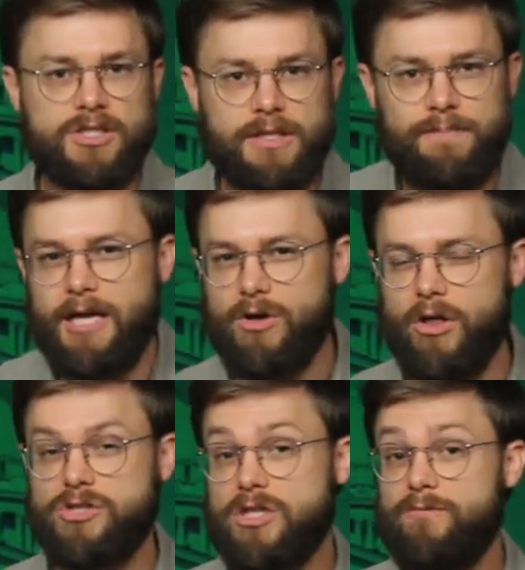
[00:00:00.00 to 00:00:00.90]
to pay
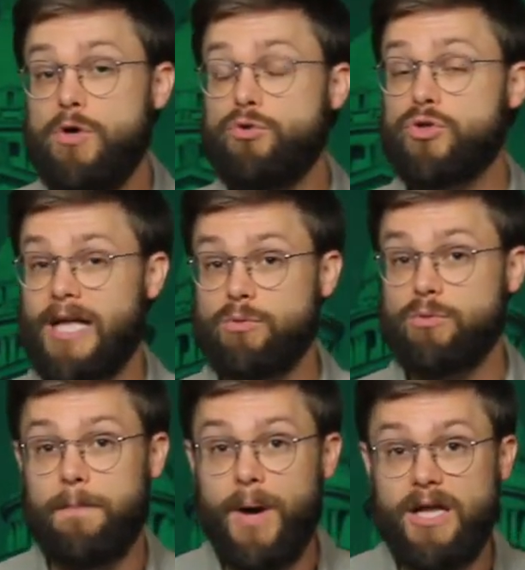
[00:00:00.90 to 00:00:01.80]
dollars in the future. That's what
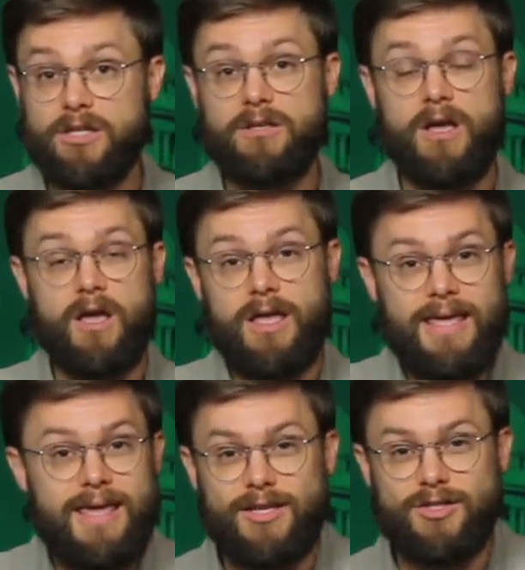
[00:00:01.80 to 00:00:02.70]
a budget
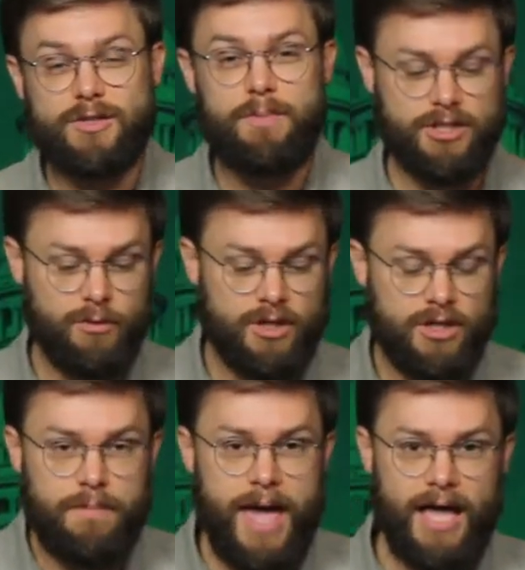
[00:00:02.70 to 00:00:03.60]
is, especially when
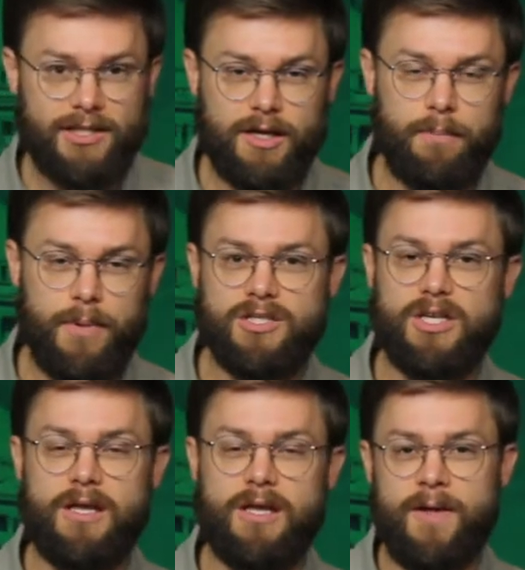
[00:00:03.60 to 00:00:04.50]
you're passing a budget